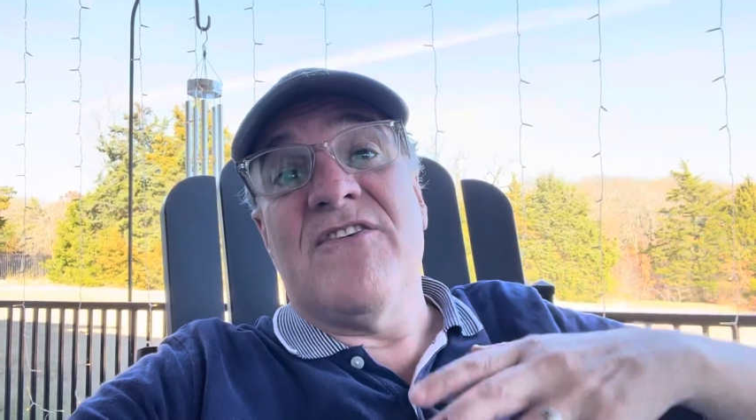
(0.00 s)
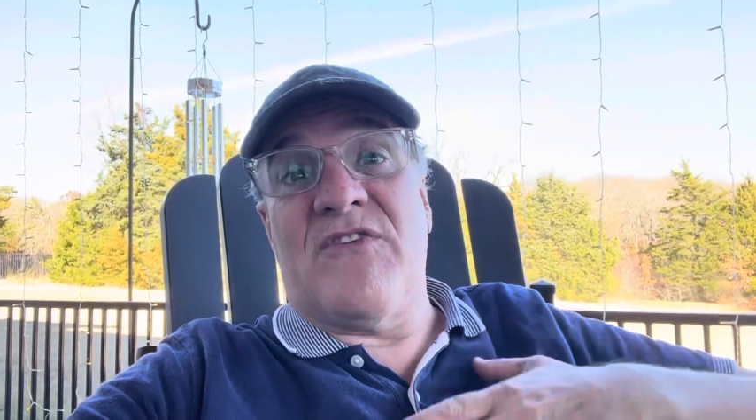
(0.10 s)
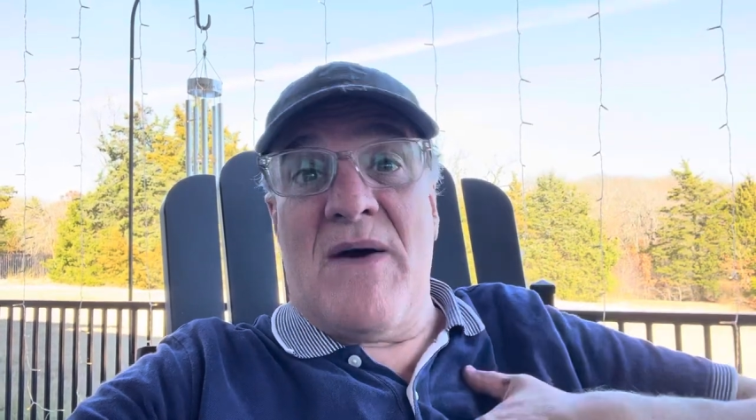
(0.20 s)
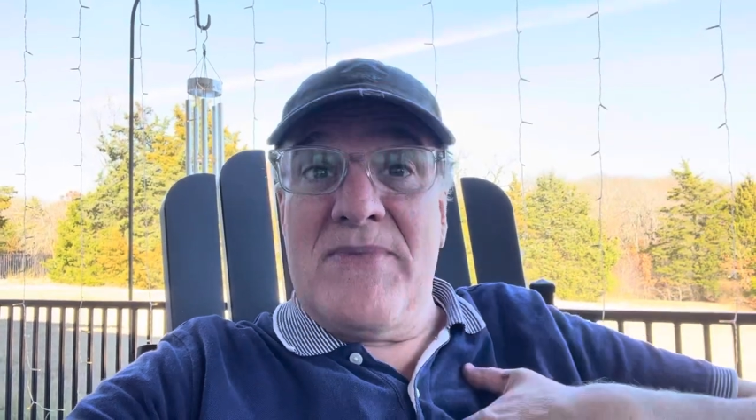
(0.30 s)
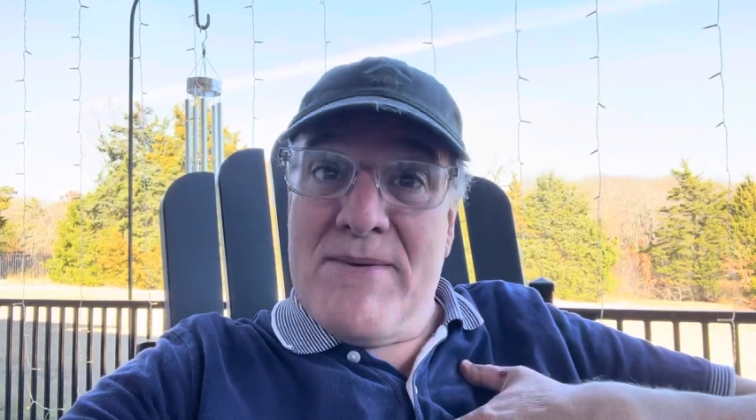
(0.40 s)

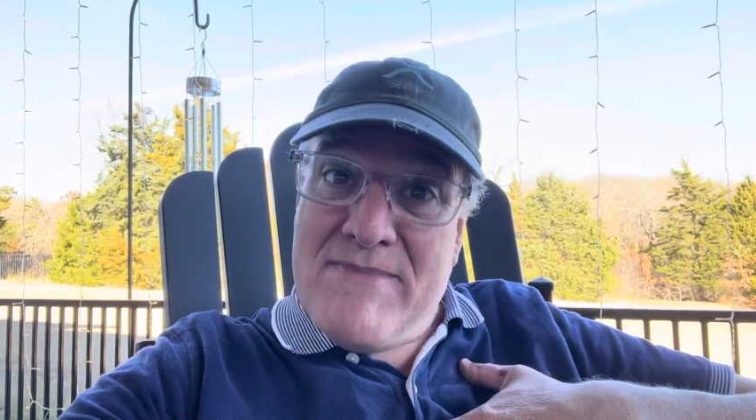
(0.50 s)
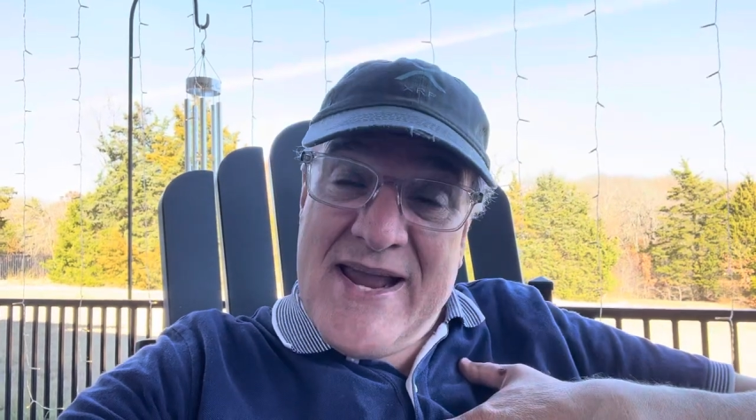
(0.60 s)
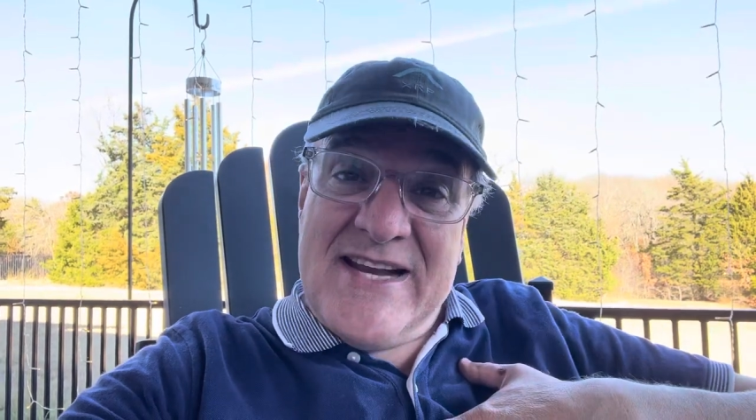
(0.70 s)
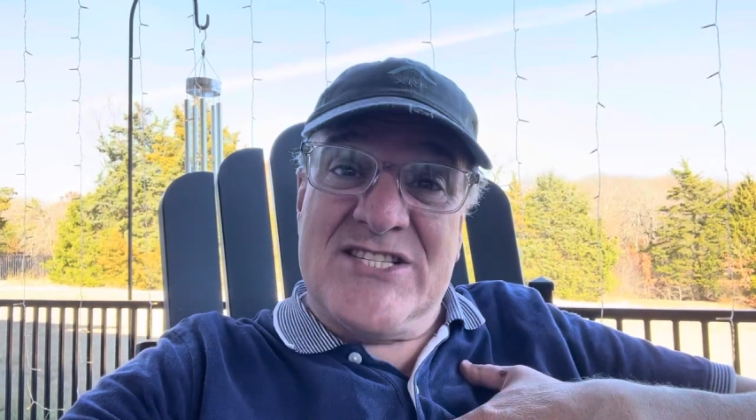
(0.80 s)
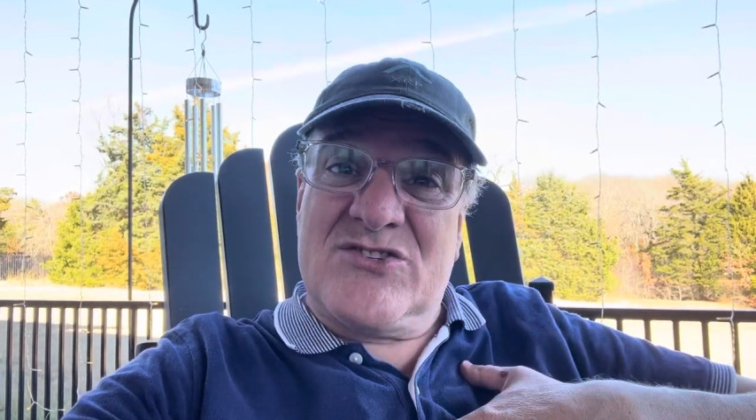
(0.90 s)
from the
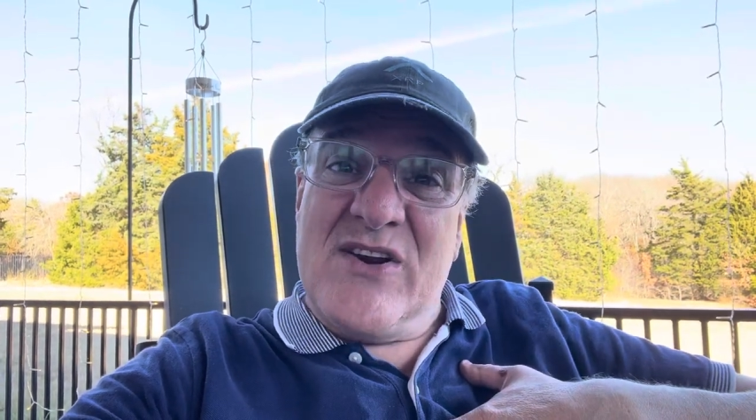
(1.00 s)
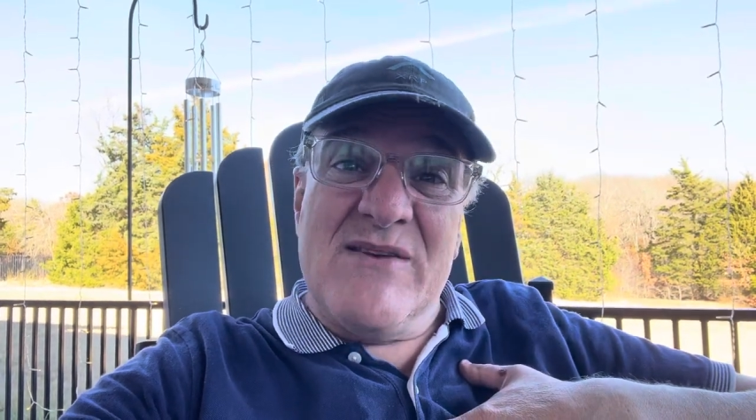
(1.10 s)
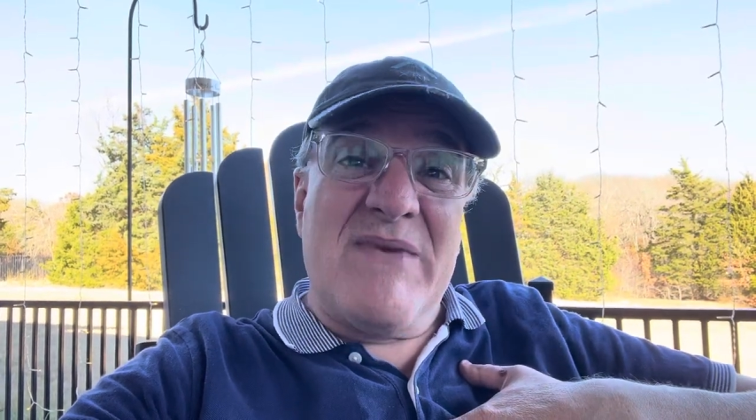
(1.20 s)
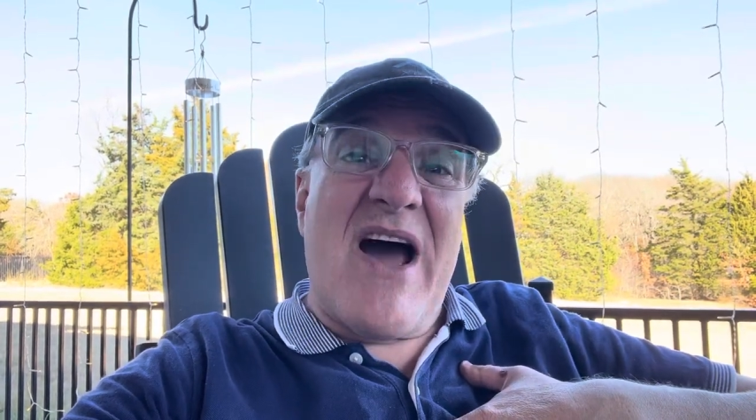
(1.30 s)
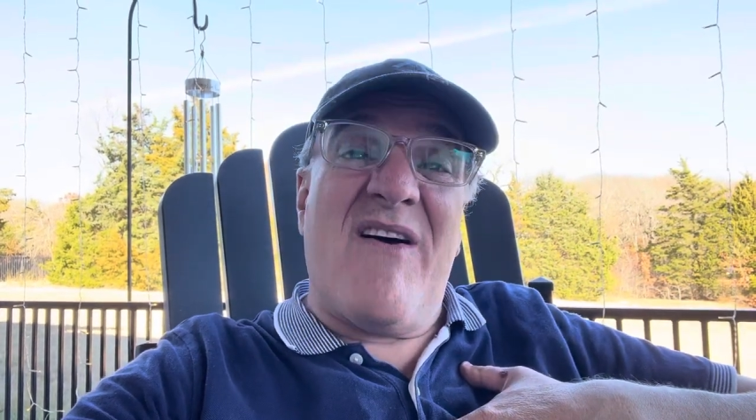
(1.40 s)

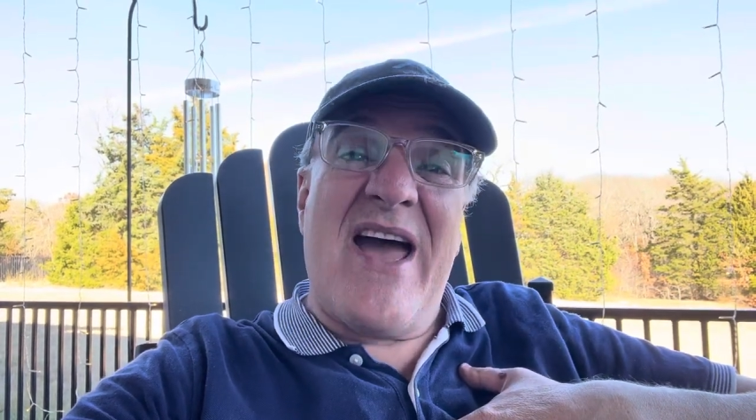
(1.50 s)
mainstream. Now,